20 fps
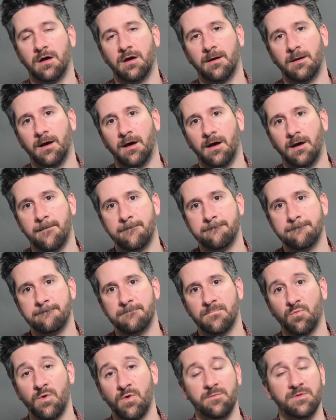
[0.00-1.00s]
um,
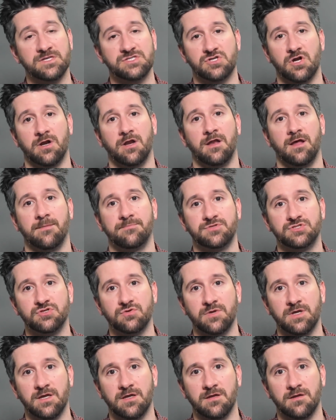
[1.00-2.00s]
when we started up
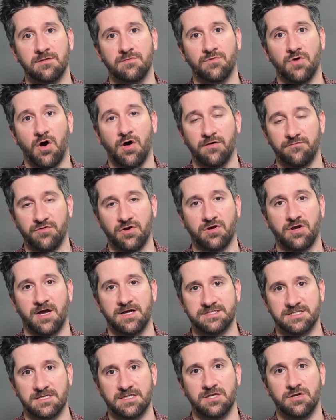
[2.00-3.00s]
doing all of our
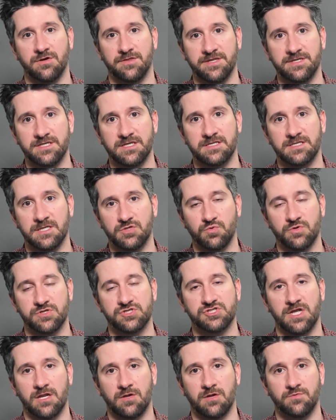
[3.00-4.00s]
content here on the D&D Twitch
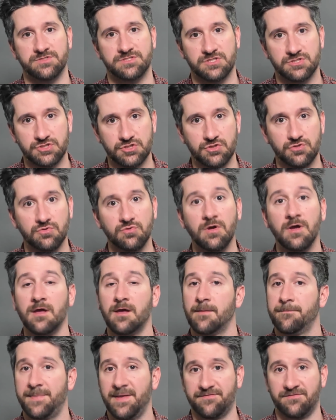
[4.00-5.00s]
channel was to do
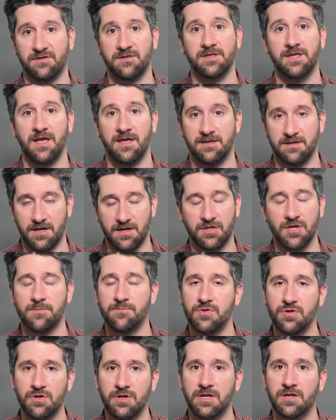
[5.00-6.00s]
basically a, a
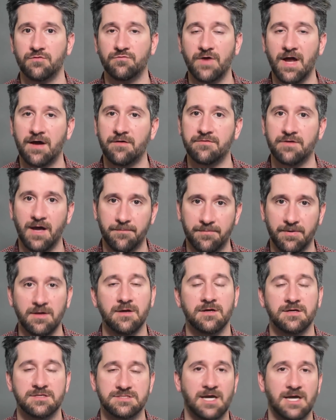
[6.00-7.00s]
community roundup
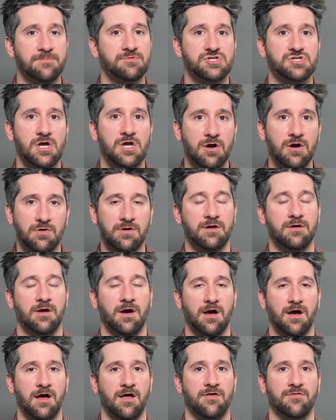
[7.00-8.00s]
type show
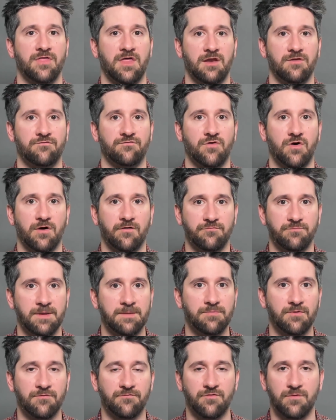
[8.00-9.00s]
uh, that involved
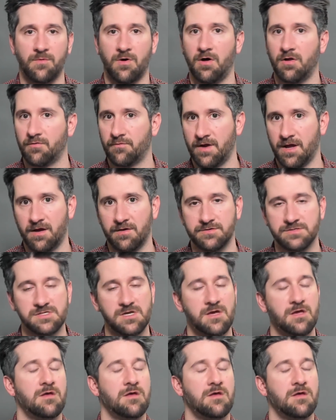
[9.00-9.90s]
people from all around